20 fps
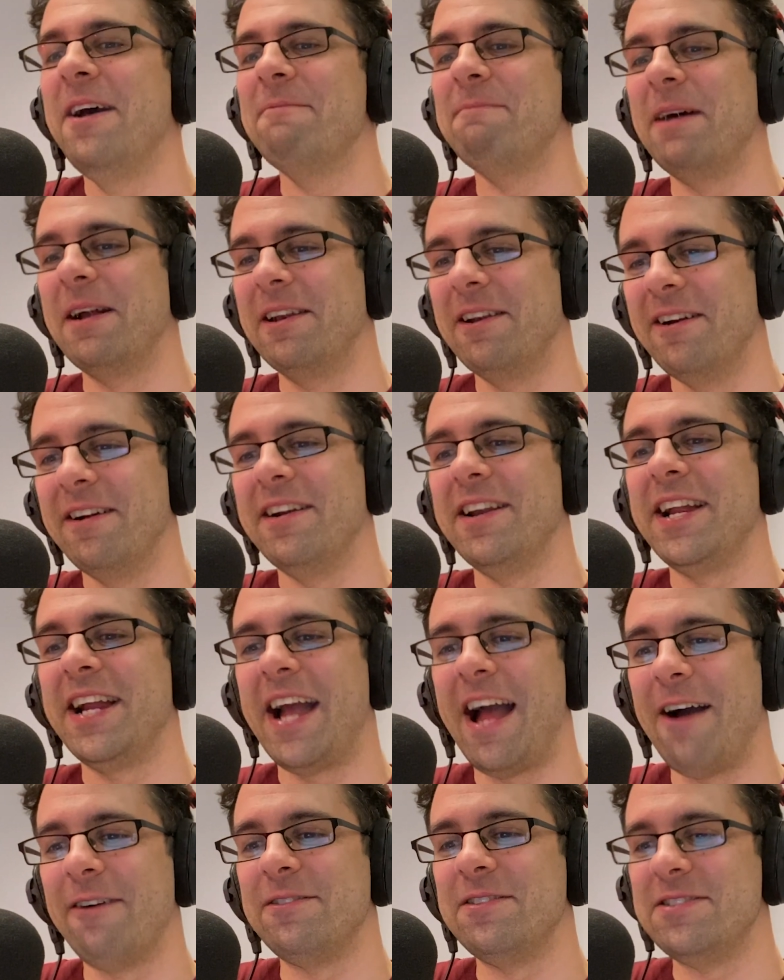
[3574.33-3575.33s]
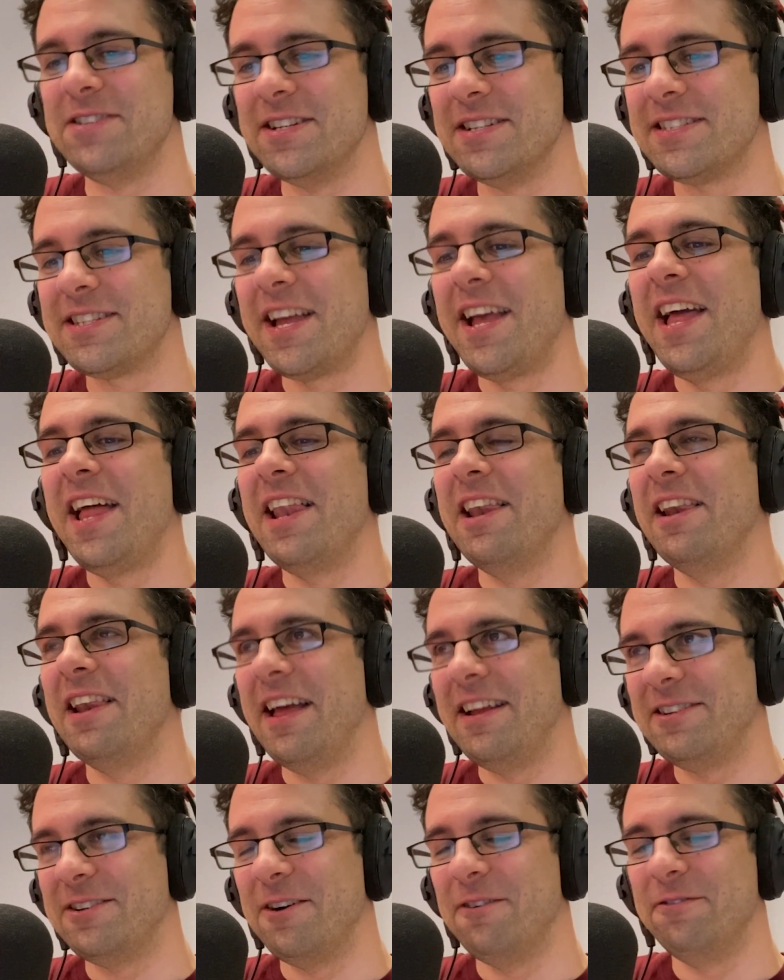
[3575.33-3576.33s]
by learning how to just
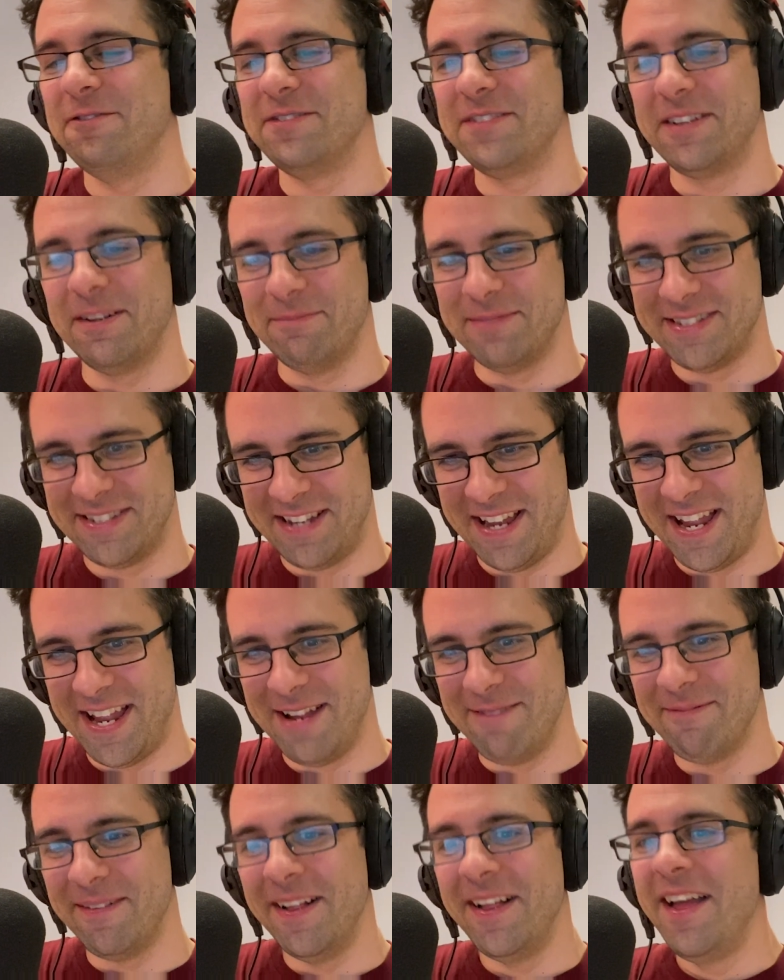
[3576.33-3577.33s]
let off some steam.